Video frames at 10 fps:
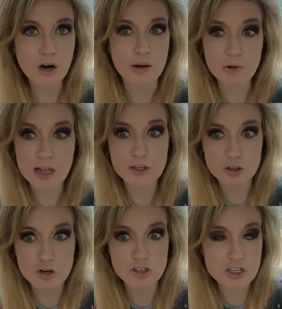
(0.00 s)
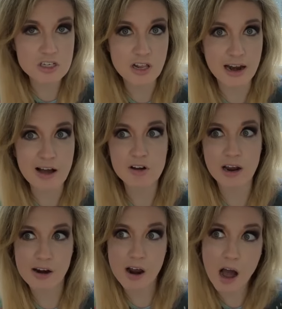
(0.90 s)
I'm like, let's go to Disneyland. How can
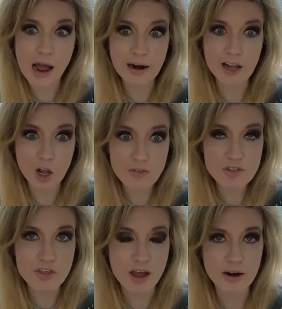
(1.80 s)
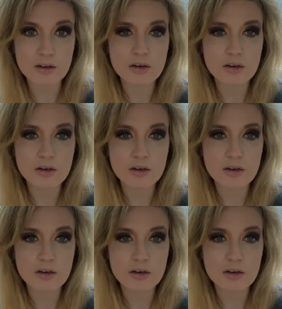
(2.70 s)
I not? I love it there.